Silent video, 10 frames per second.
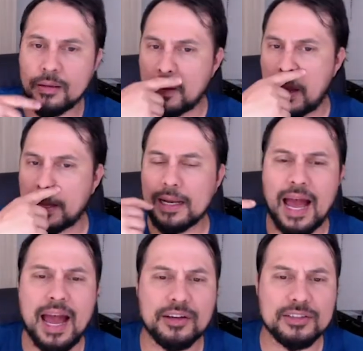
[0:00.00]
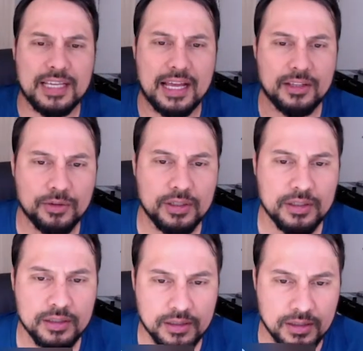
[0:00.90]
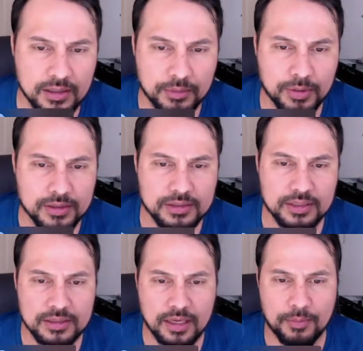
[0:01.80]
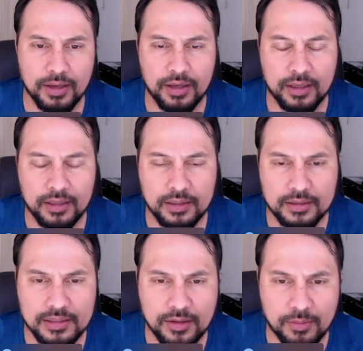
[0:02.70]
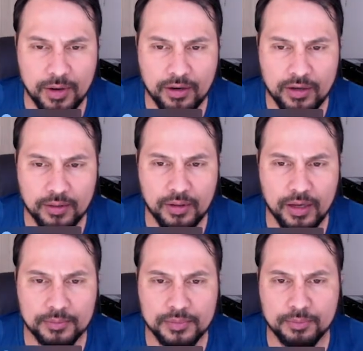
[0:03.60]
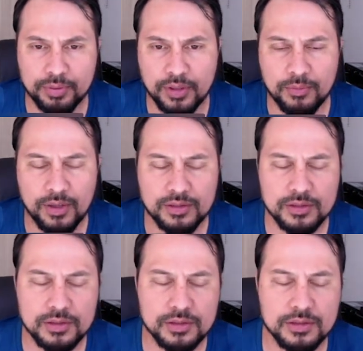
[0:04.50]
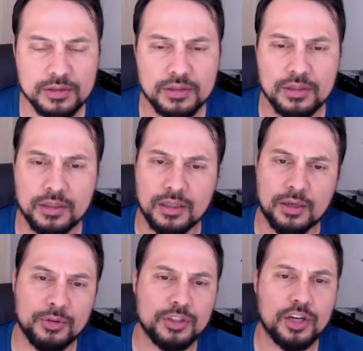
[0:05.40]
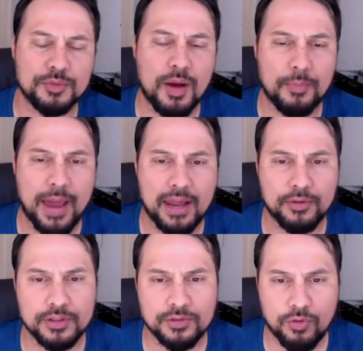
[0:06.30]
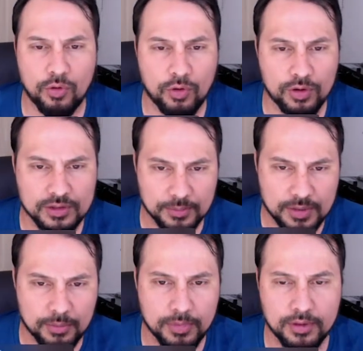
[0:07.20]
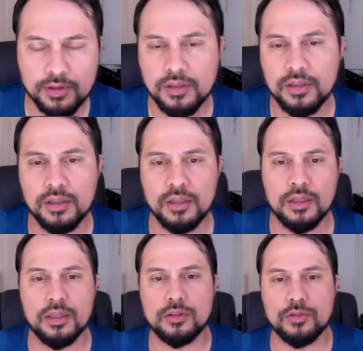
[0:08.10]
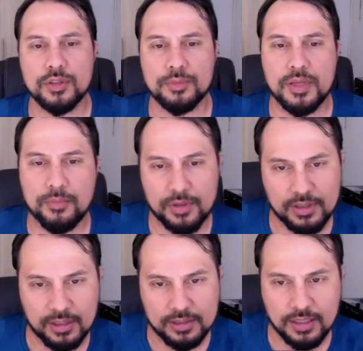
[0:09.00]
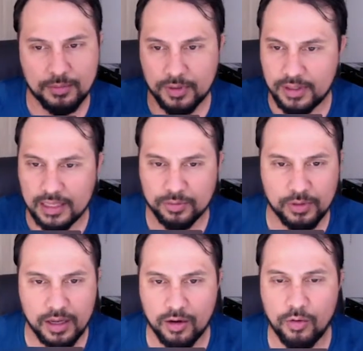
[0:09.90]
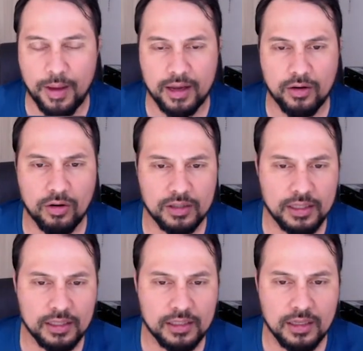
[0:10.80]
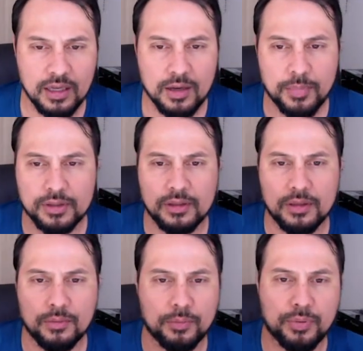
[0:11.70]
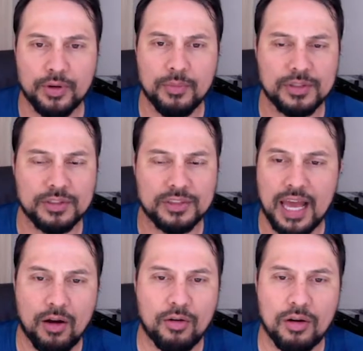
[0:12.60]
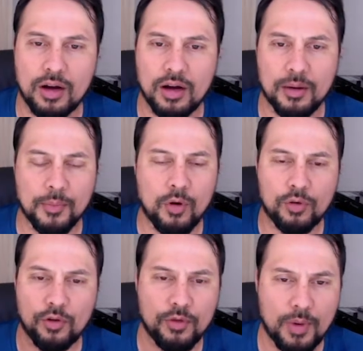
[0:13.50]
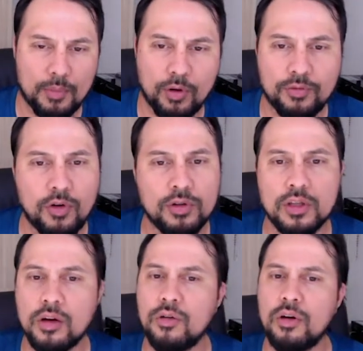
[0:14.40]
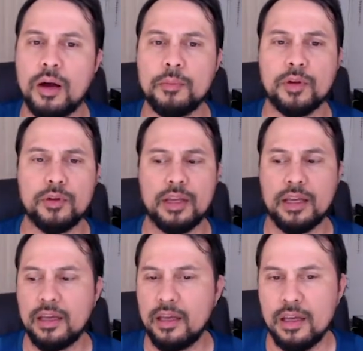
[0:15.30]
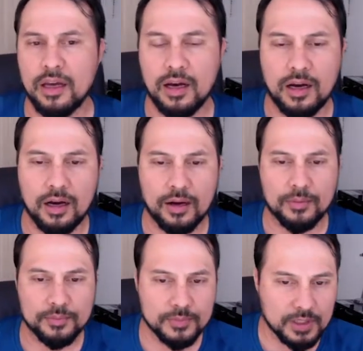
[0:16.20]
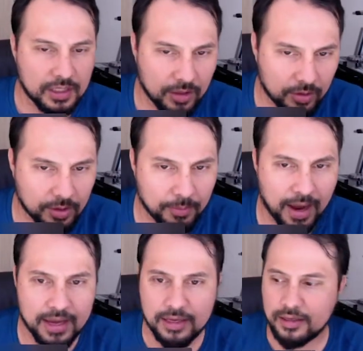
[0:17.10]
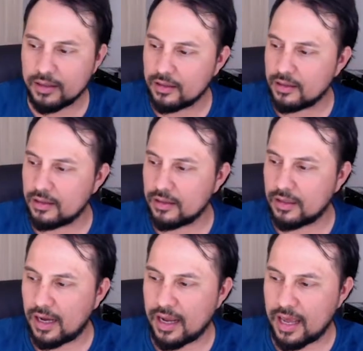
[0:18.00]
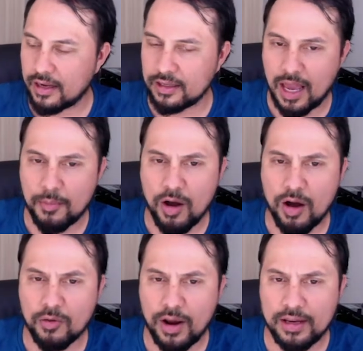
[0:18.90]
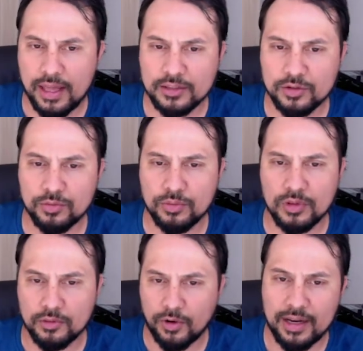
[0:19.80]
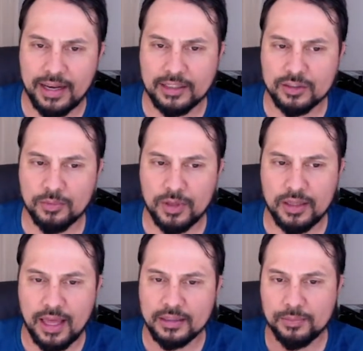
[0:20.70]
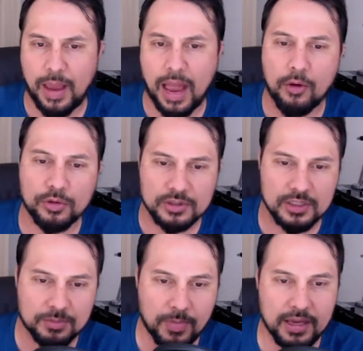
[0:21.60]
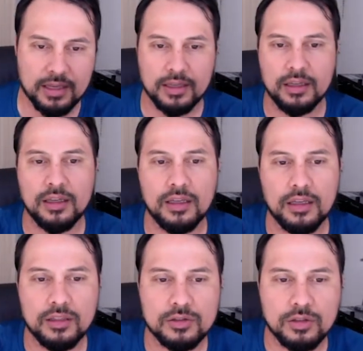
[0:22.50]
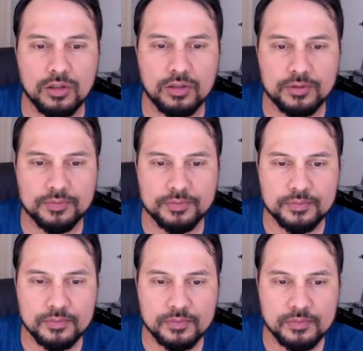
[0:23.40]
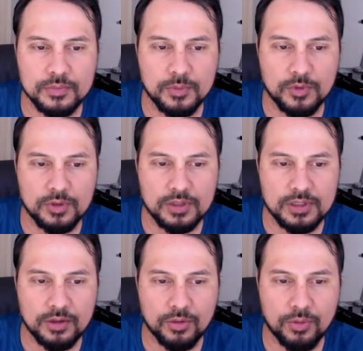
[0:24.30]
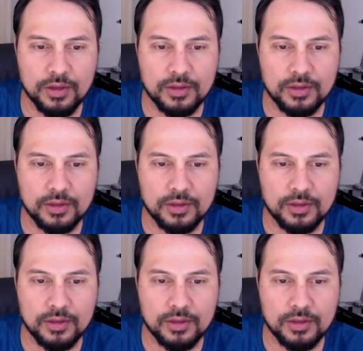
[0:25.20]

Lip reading: get a higher salary. But since I'm in South America, I'm pretty much recharging my batteries for September. So September to December, that's when I go back all in. But pretty much now, going over my portfolio, I'm learning, getting on the mic. I got a Yamaha right next to me that powers this mic. So move this out the way.